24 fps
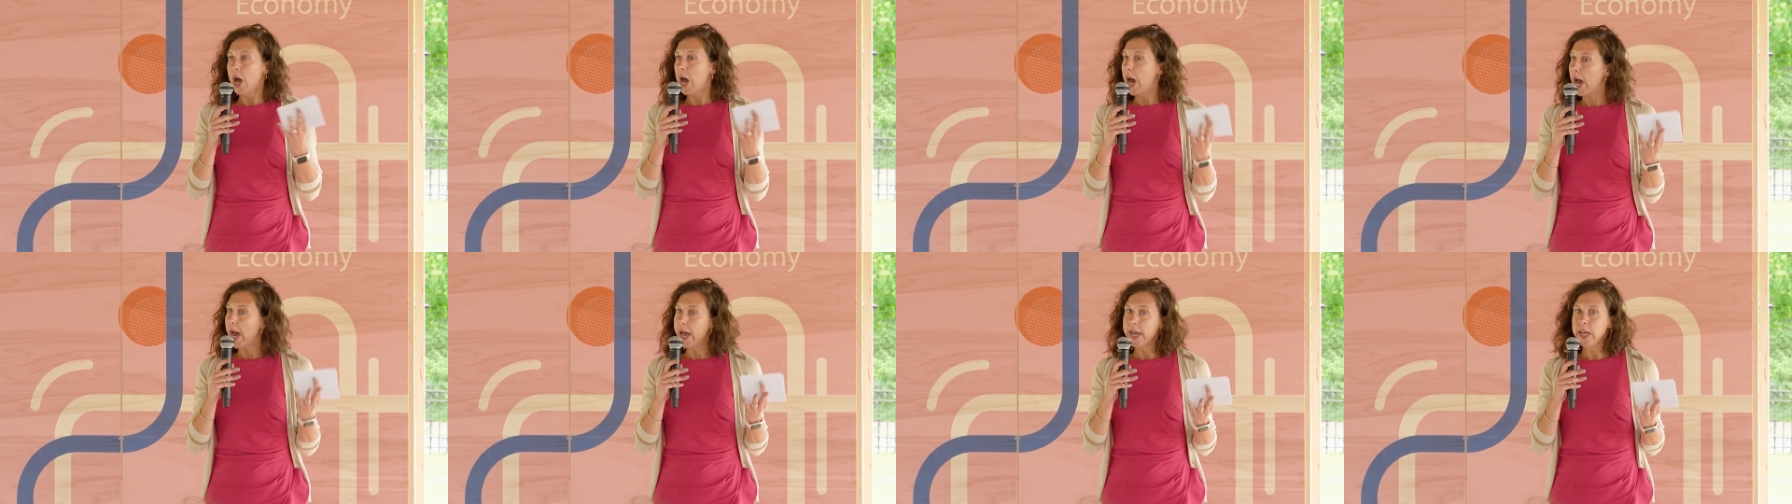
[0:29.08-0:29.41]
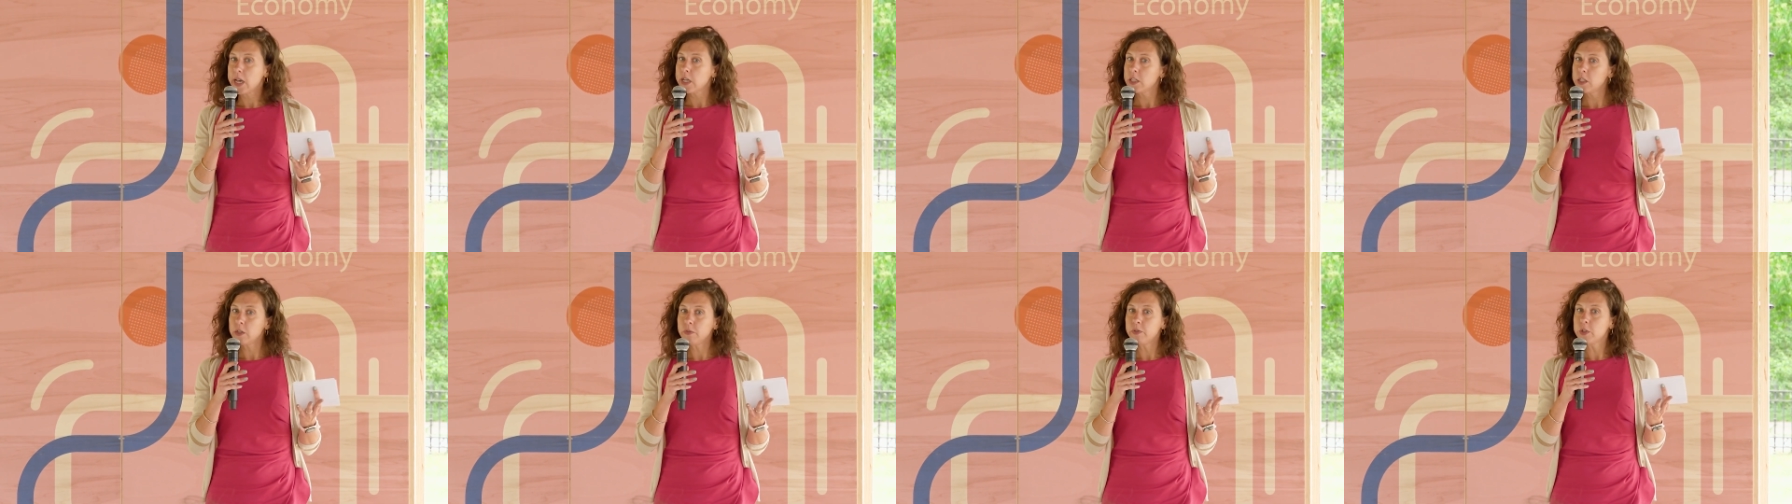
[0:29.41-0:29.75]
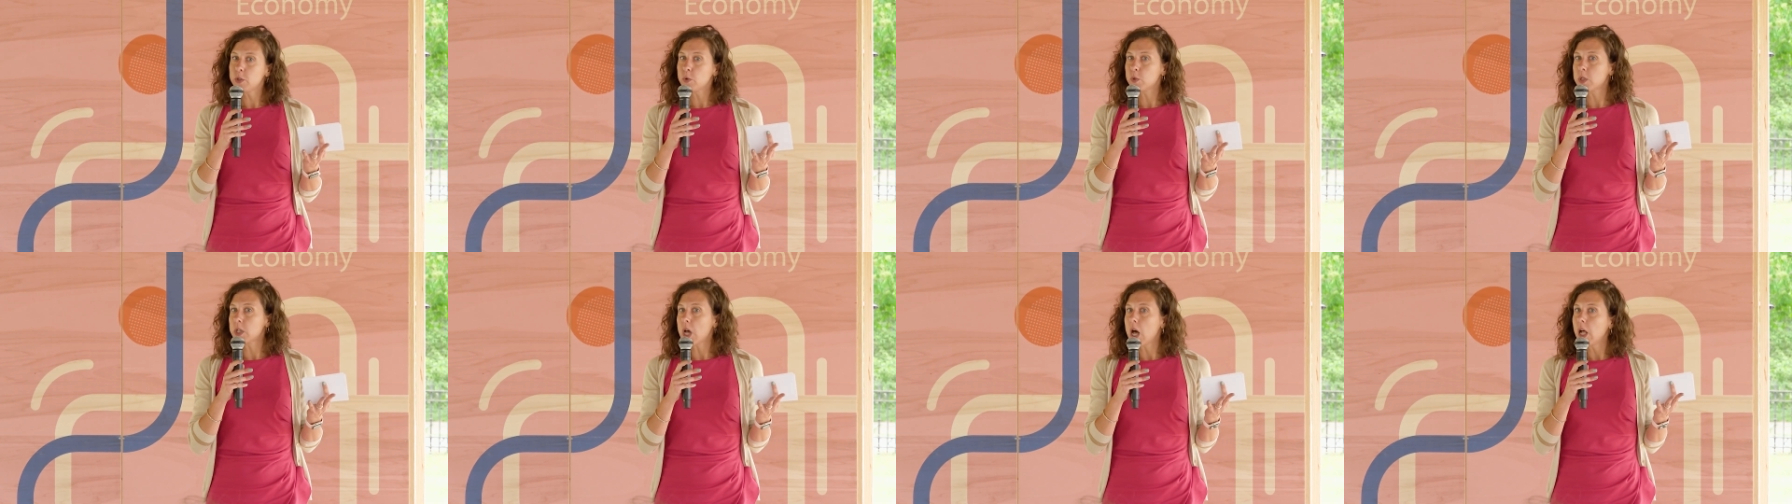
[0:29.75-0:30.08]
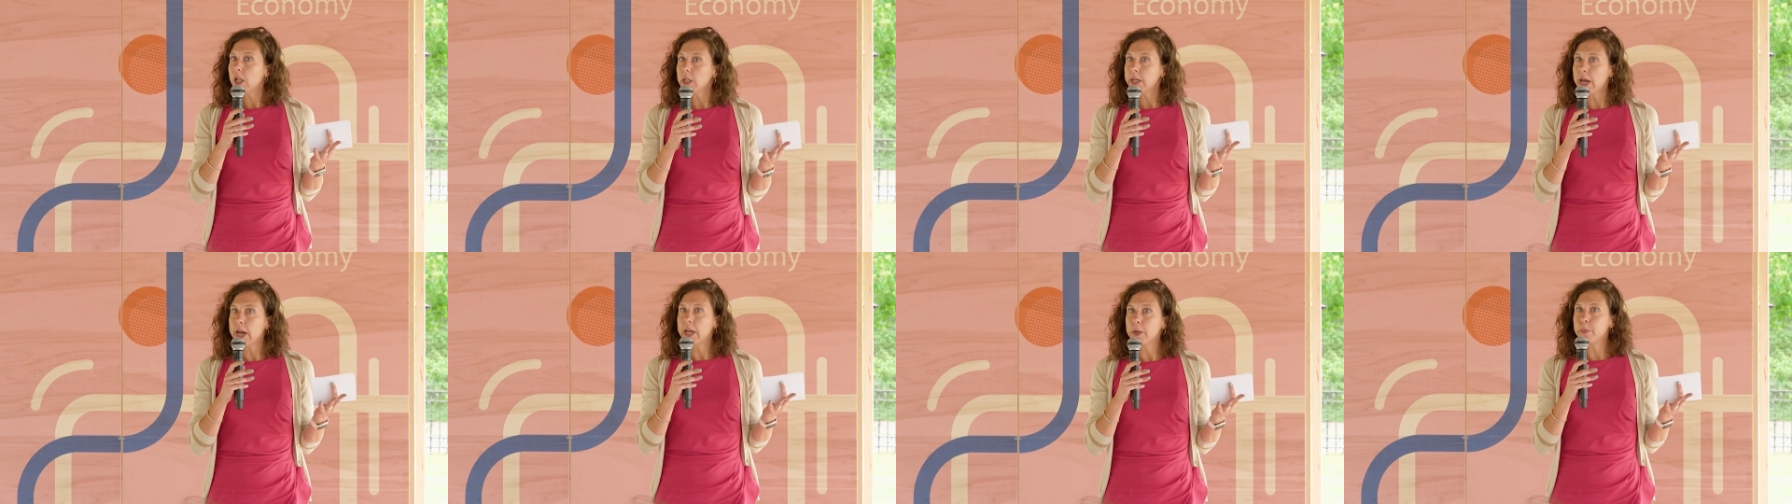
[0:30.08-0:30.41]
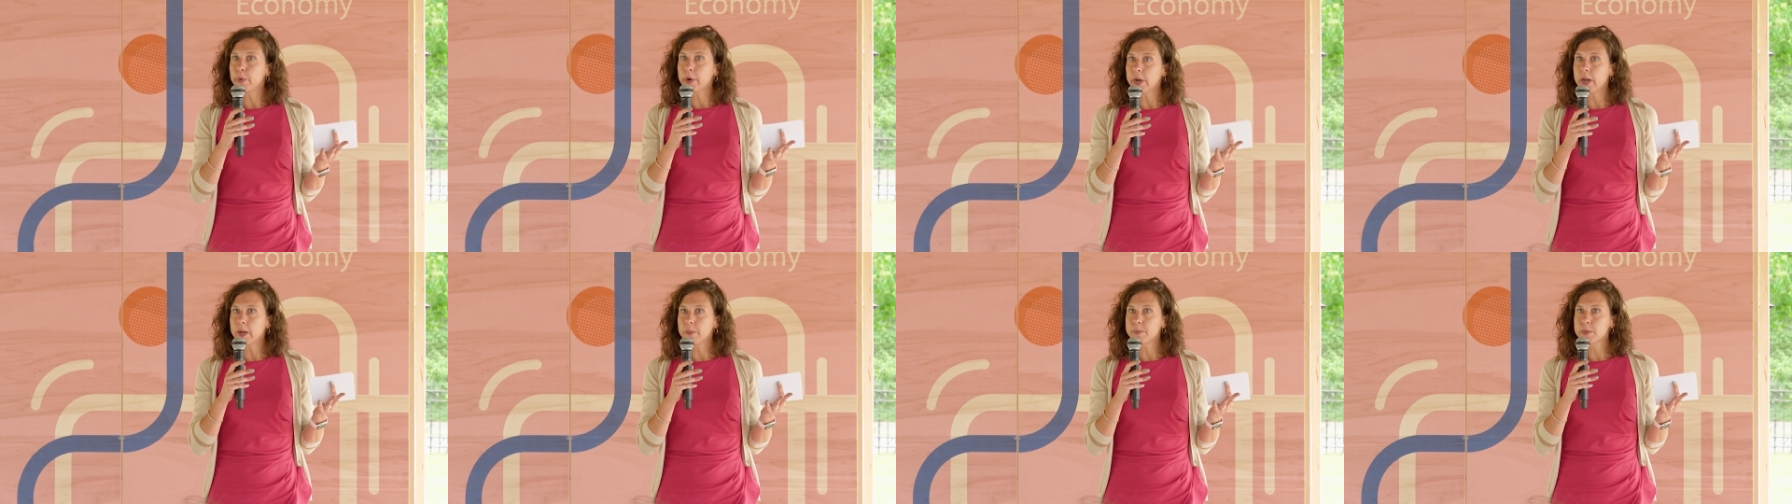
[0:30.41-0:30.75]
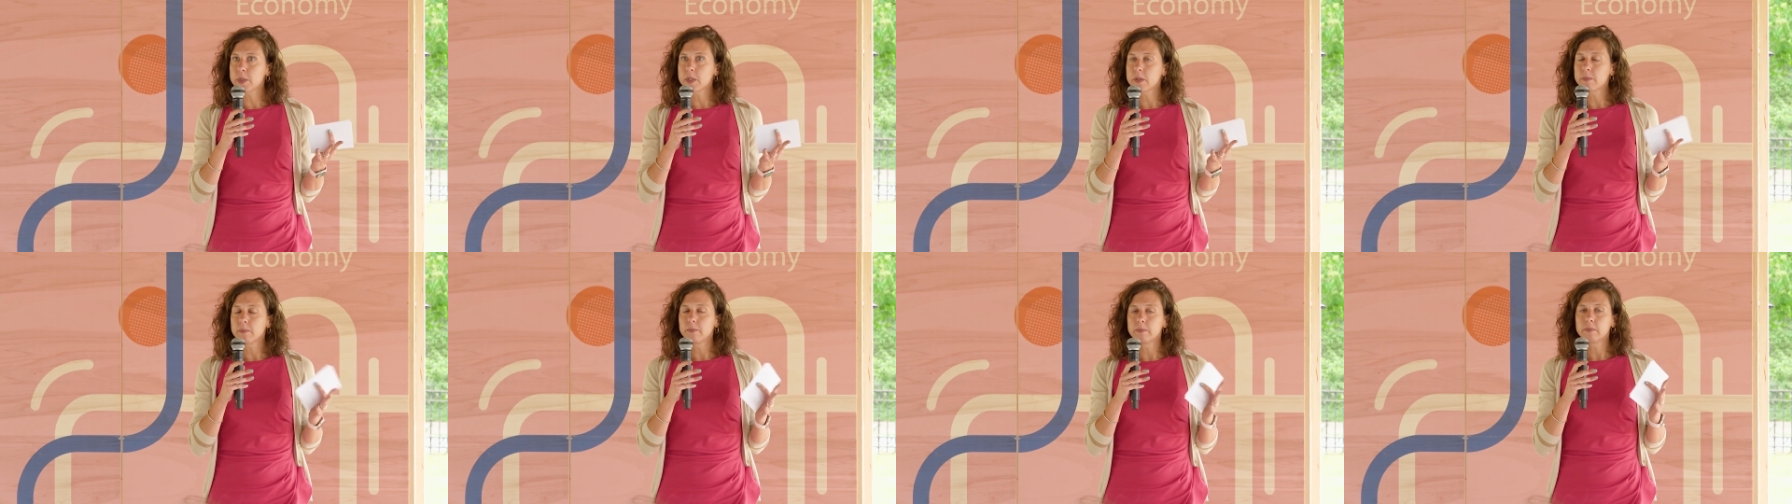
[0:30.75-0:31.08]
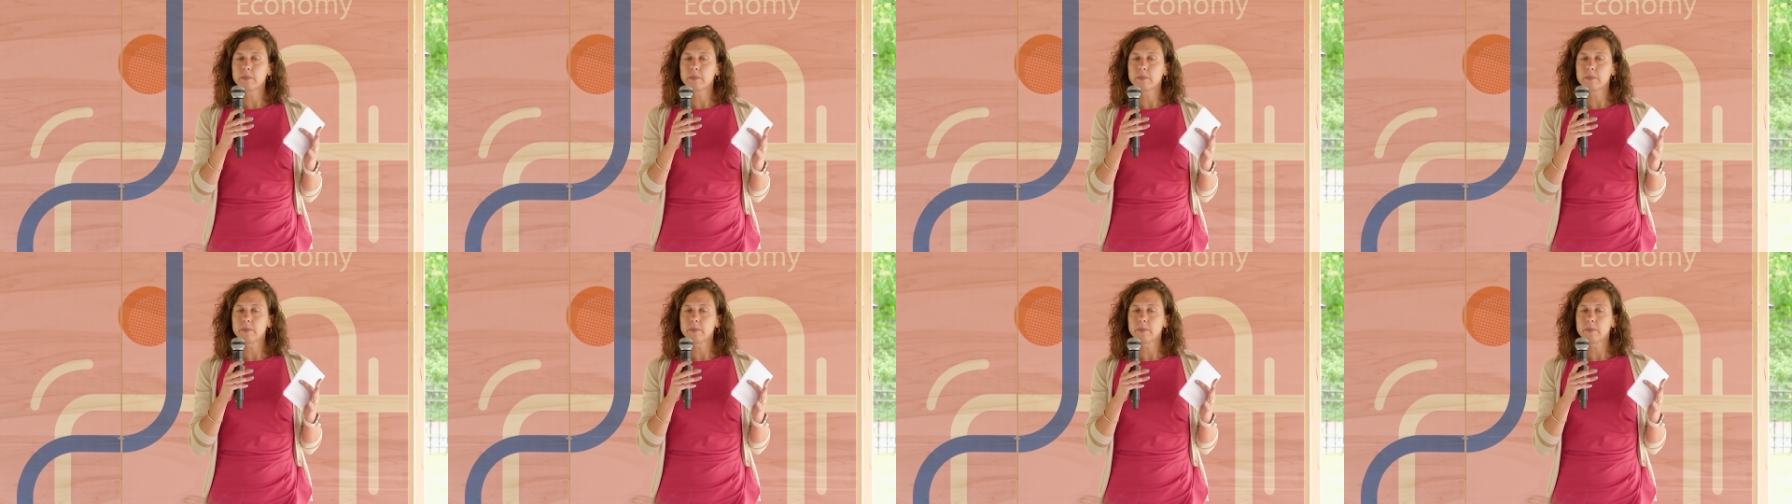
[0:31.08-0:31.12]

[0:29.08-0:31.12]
I asked if it was algae, perhaps.